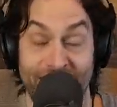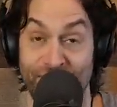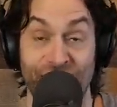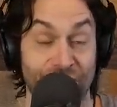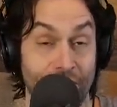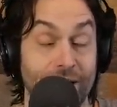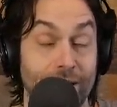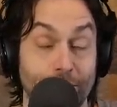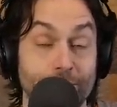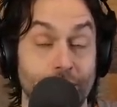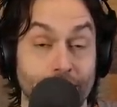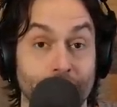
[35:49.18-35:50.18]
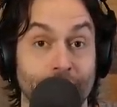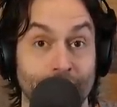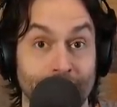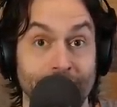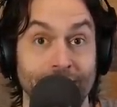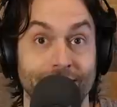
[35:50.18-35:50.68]
fucking O'Dark
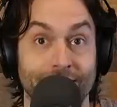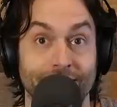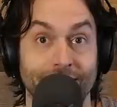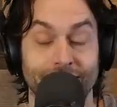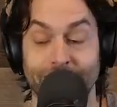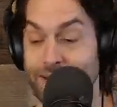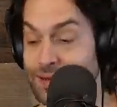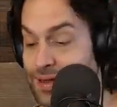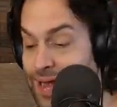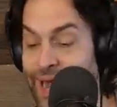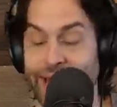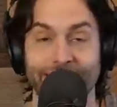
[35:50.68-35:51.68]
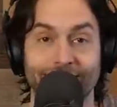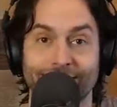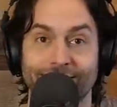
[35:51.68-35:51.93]
30? Hey,